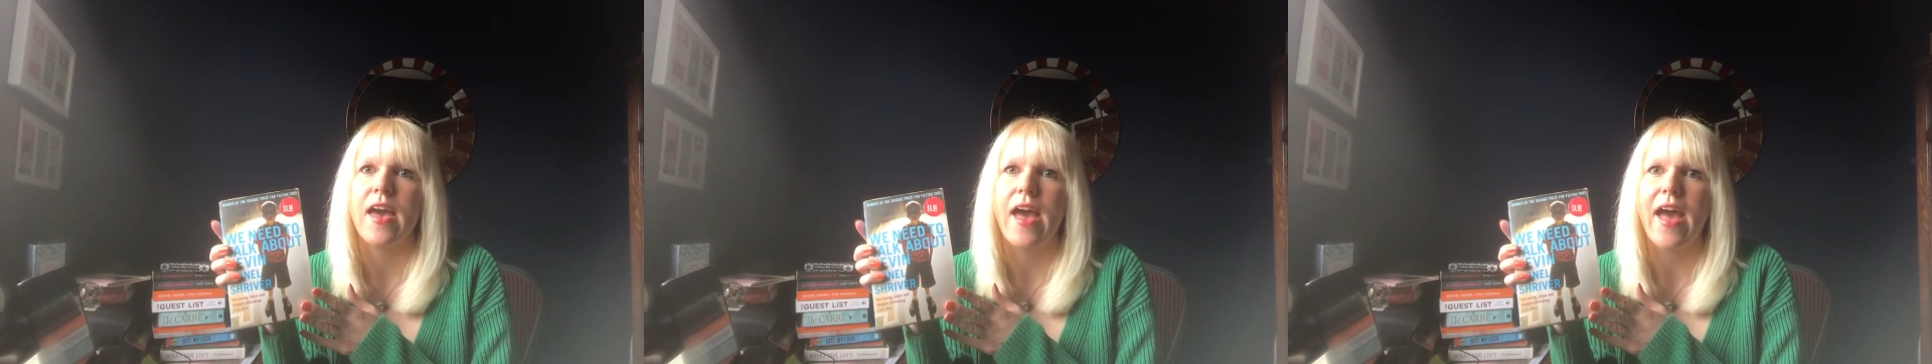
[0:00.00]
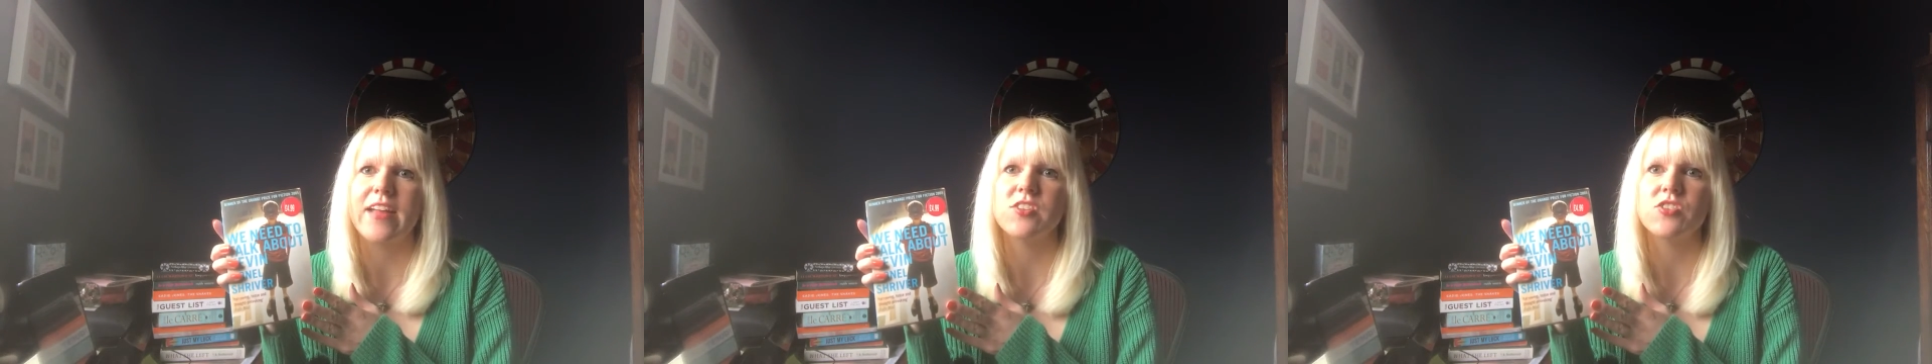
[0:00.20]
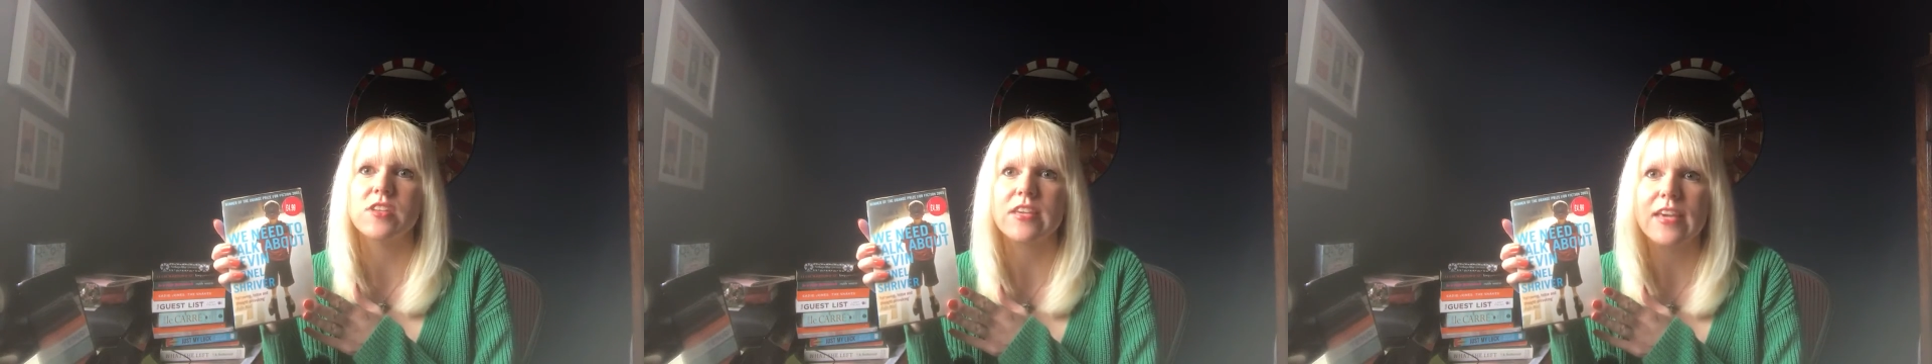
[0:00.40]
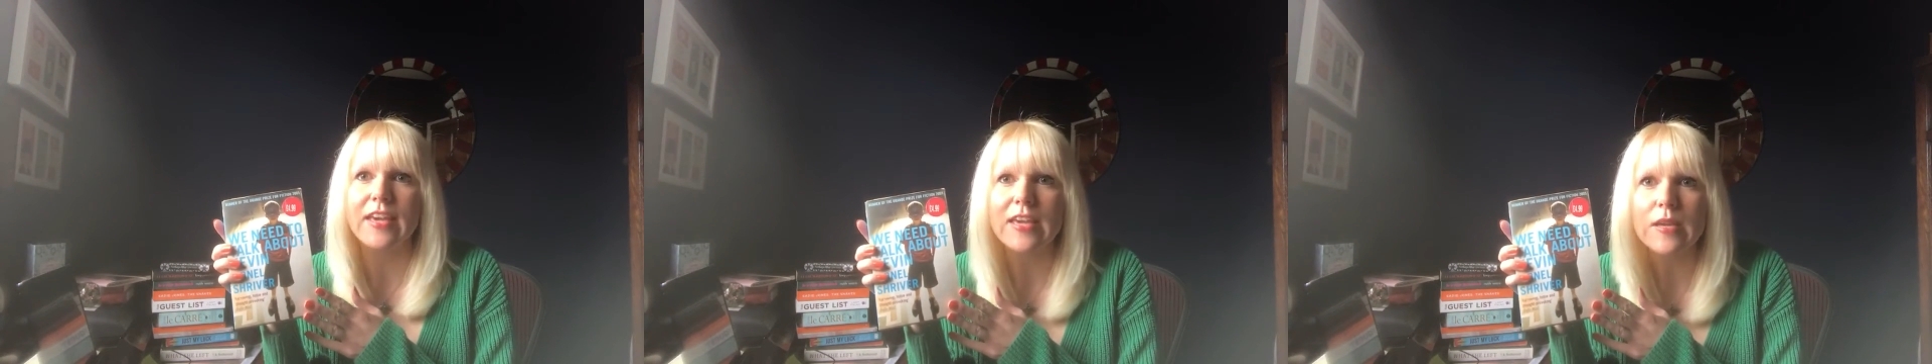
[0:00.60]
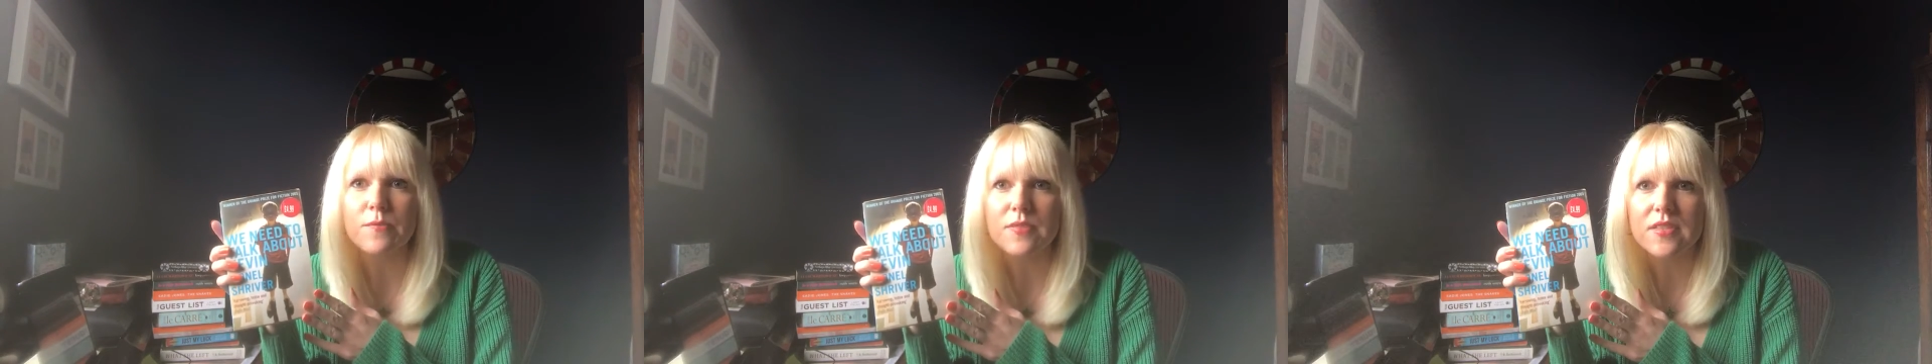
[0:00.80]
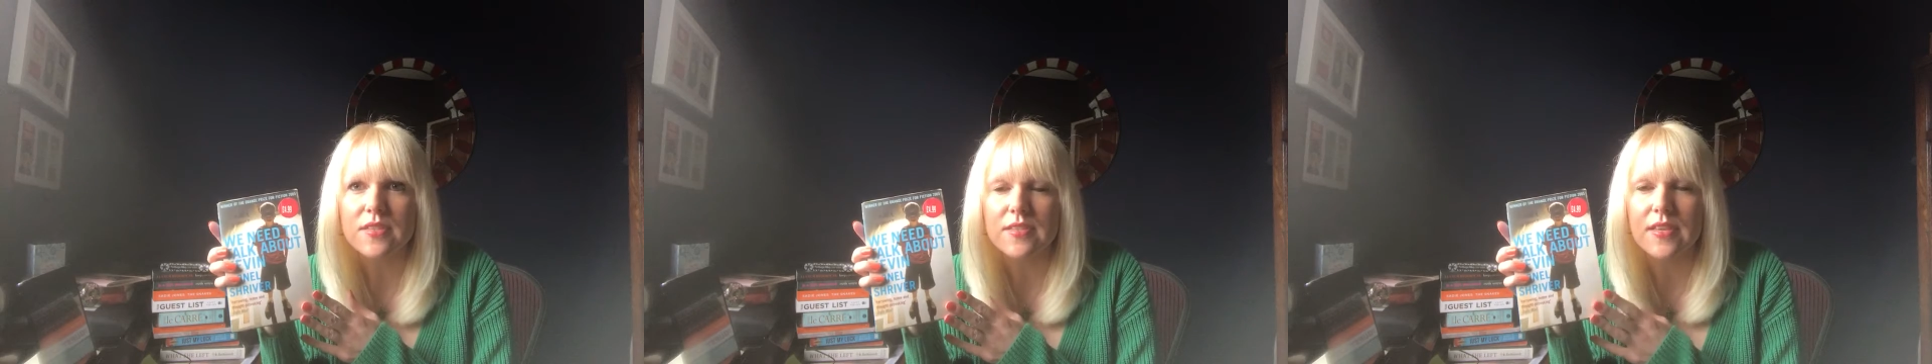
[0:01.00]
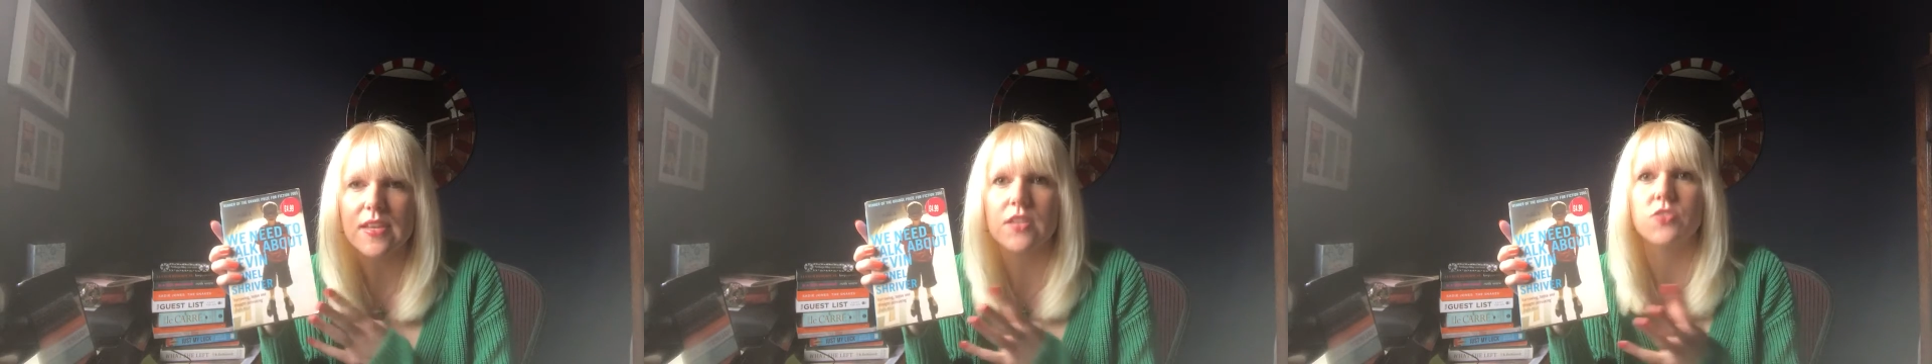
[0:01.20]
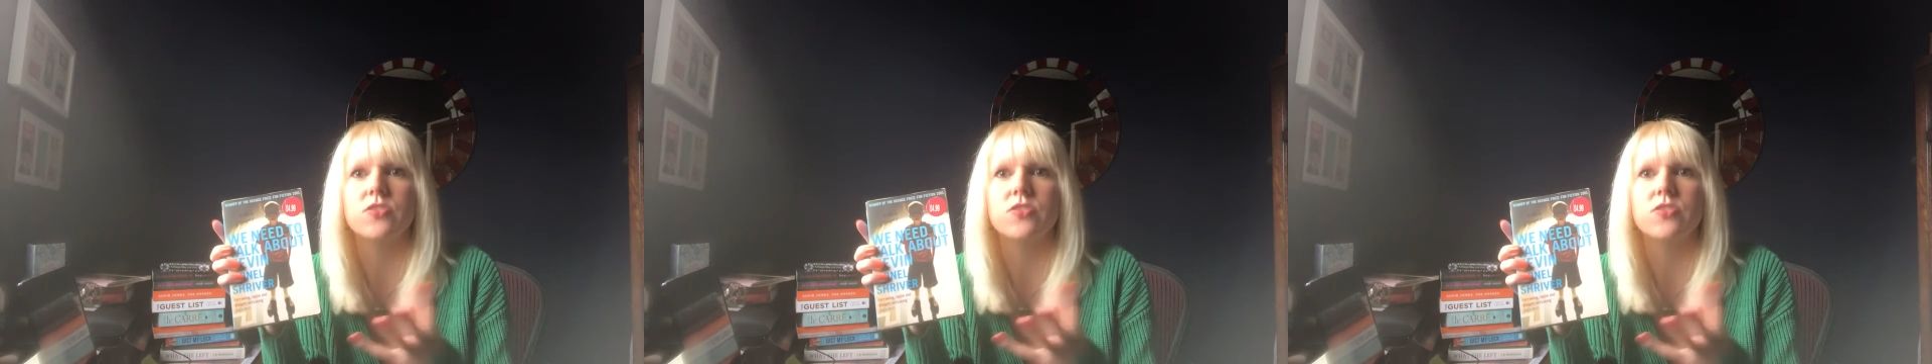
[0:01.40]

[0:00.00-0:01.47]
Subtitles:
And she keeps the secret,